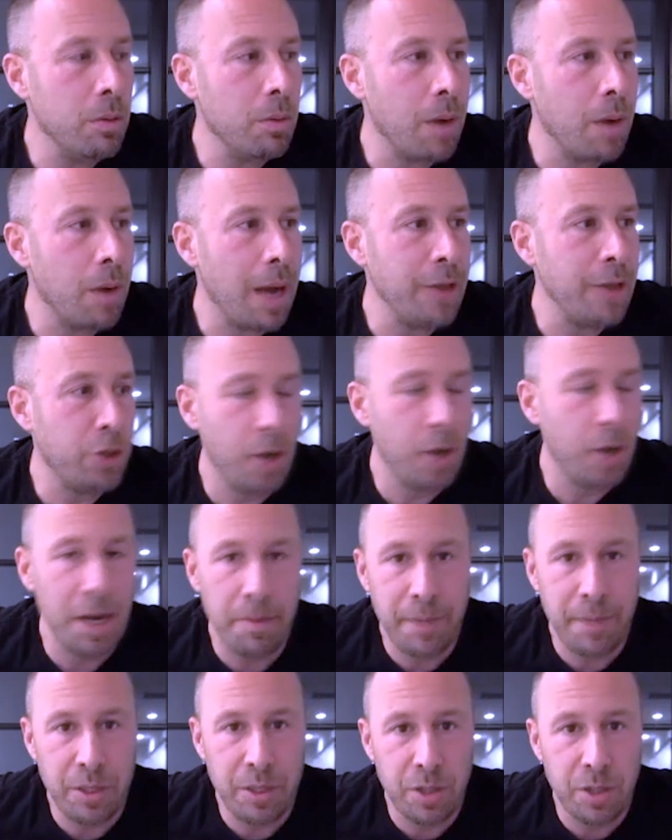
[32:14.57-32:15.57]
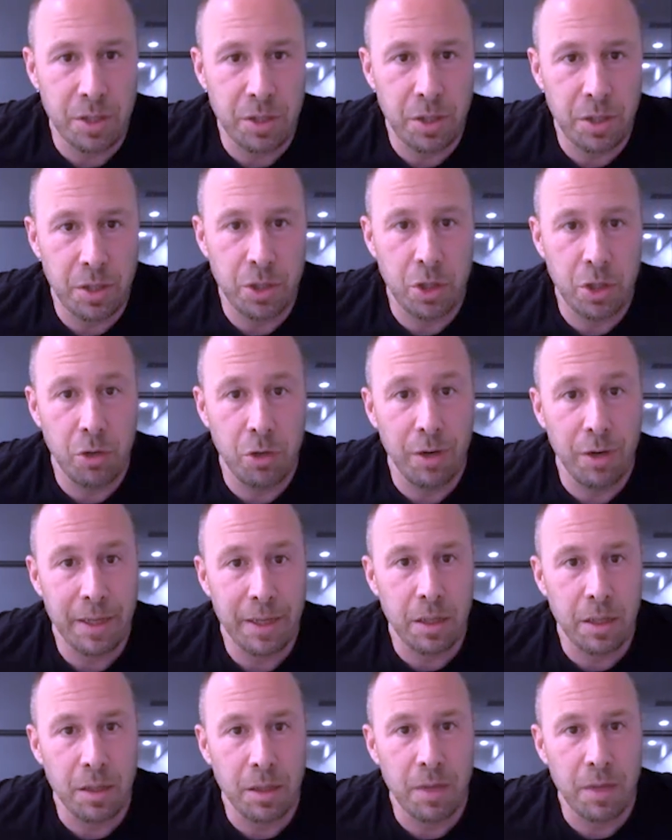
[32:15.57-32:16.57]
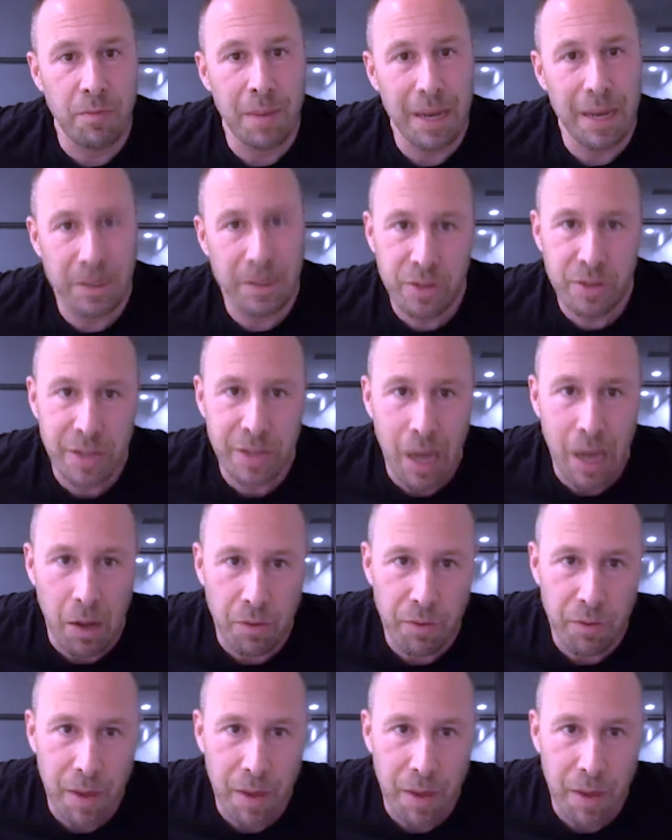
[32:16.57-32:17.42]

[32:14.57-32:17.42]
I try to be just as critical of myself.